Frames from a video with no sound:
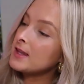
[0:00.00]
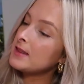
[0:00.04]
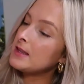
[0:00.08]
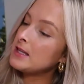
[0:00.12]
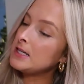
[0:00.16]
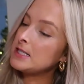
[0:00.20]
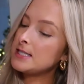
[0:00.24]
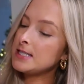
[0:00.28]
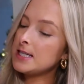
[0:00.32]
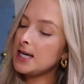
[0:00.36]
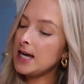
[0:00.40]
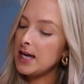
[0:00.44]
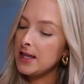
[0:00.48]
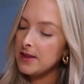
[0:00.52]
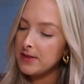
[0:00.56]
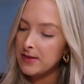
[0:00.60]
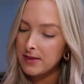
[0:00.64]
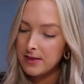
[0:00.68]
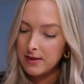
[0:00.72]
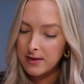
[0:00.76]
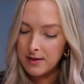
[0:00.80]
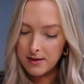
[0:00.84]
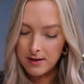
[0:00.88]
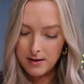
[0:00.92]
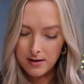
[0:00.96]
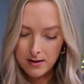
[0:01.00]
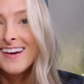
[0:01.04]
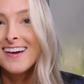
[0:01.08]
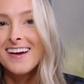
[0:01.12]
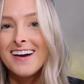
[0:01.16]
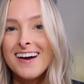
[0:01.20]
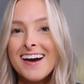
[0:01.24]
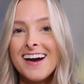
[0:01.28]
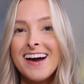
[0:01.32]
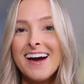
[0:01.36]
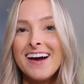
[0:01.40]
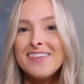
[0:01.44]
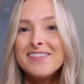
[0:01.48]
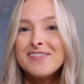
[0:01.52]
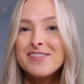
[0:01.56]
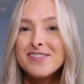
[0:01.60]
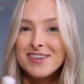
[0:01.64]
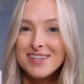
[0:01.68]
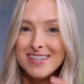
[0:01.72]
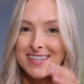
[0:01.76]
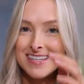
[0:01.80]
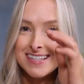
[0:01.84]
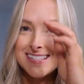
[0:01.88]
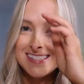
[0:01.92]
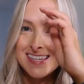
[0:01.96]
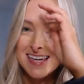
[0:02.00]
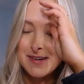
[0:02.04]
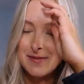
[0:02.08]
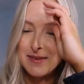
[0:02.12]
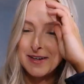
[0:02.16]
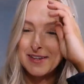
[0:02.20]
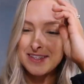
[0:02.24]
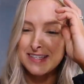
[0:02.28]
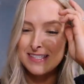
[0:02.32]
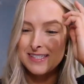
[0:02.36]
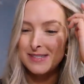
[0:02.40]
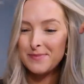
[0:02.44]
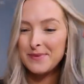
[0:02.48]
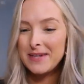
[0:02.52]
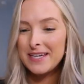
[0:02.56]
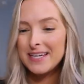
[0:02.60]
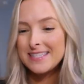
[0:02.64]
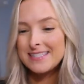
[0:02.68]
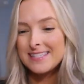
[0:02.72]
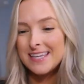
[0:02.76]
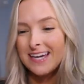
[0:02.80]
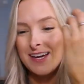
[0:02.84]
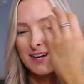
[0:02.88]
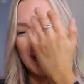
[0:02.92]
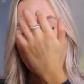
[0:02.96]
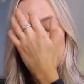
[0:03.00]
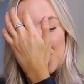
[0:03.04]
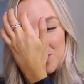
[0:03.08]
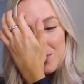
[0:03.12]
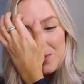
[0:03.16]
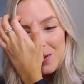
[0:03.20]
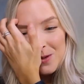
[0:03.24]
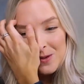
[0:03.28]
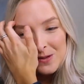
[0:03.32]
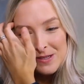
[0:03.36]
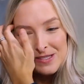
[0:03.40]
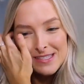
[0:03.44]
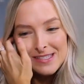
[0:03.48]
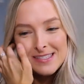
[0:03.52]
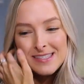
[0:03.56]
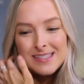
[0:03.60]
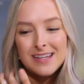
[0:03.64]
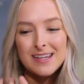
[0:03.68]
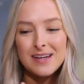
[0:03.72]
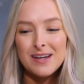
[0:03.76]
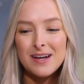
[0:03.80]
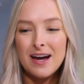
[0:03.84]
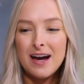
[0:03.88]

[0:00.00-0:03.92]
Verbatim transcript: the 10th. I'm really excited about this because I almost